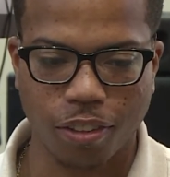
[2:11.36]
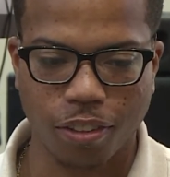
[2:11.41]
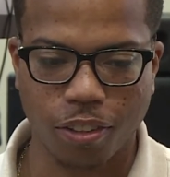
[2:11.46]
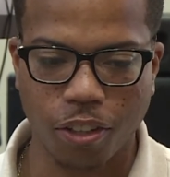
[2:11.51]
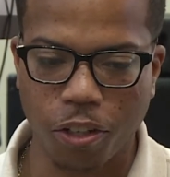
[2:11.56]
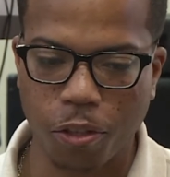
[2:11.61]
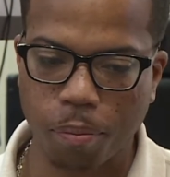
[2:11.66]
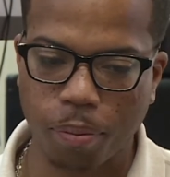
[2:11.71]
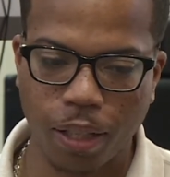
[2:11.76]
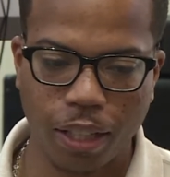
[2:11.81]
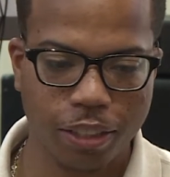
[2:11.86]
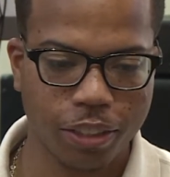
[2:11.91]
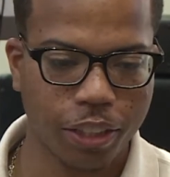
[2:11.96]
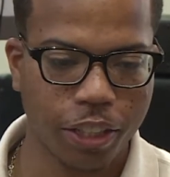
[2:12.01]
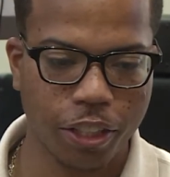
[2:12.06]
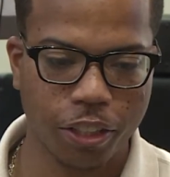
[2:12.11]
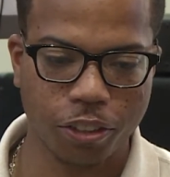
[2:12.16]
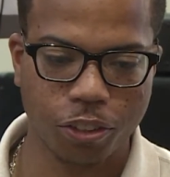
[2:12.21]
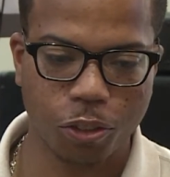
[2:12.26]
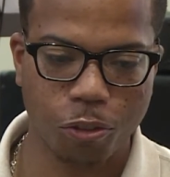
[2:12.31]
Thirty plus
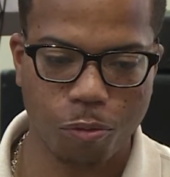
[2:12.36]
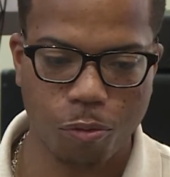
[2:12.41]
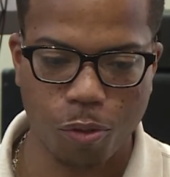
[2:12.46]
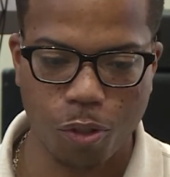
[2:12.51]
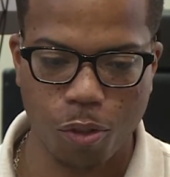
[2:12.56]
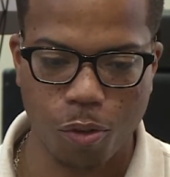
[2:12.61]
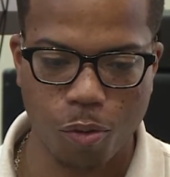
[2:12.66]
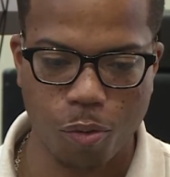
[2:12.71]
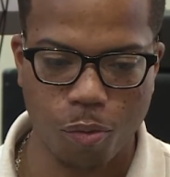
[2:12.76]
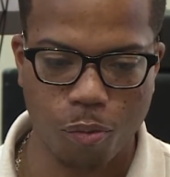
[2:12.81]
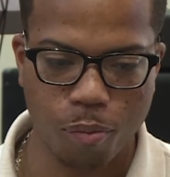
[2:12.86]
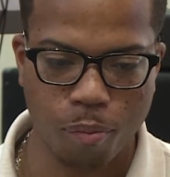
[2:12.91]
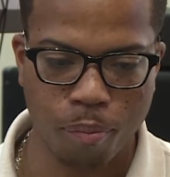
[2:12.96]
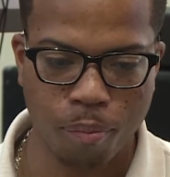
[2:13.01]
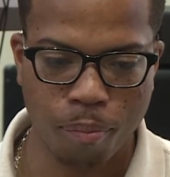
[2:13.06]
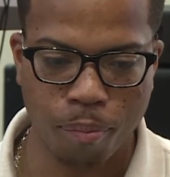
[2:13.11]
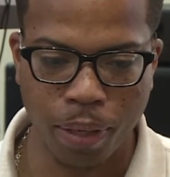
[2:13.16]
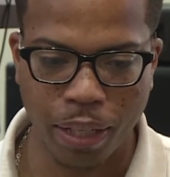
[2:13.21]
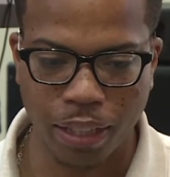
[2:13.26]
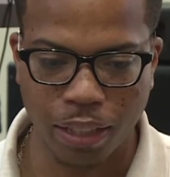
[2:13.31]
years, you you've
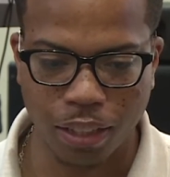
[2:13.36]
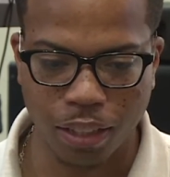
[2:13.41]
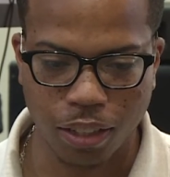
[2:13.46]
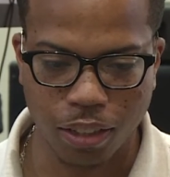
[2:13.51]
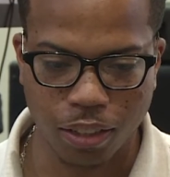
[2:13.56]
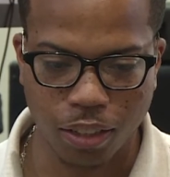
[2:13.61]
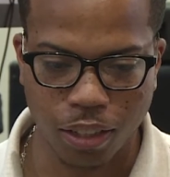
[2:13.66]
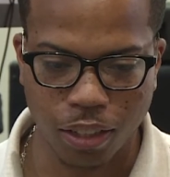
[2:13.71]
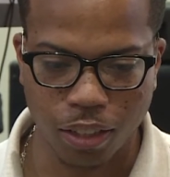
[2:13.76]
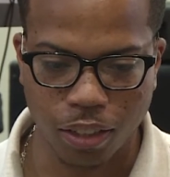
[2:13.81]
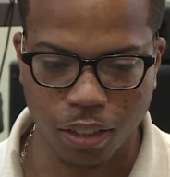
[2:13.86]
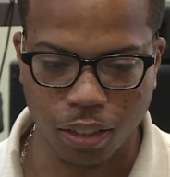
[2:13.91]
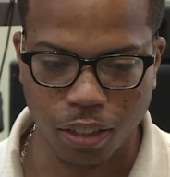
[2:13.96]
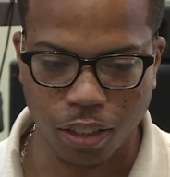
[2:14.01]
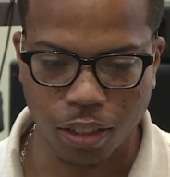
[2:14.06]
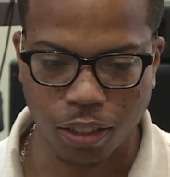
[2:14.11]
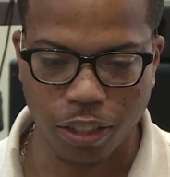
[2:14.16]
been the, the the